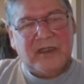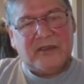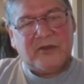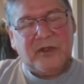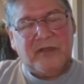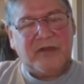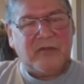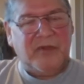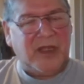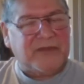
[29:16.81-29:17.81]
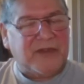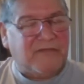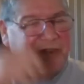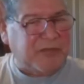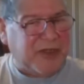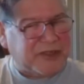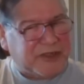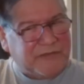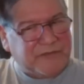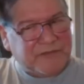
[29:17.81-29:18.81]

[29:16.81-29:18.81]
So if you can bring up the first picture,